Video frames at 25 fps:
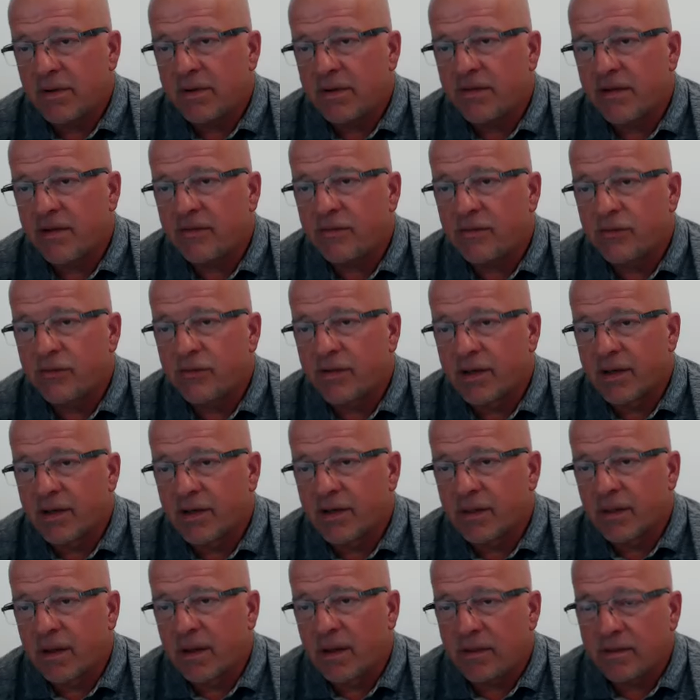it's
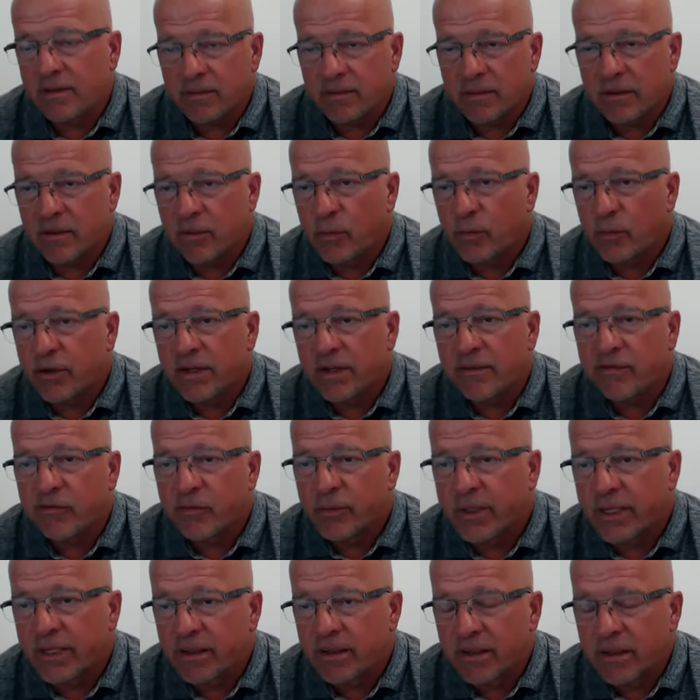interesting, and good morning,
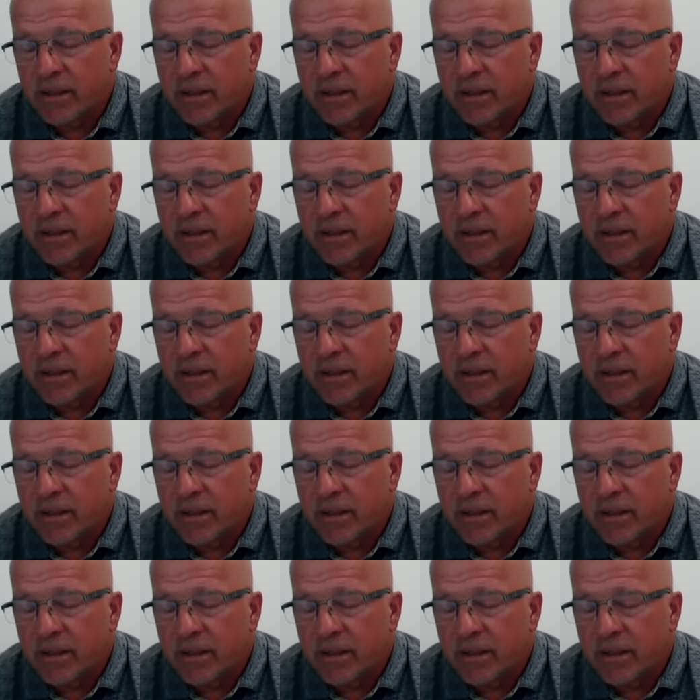everybody.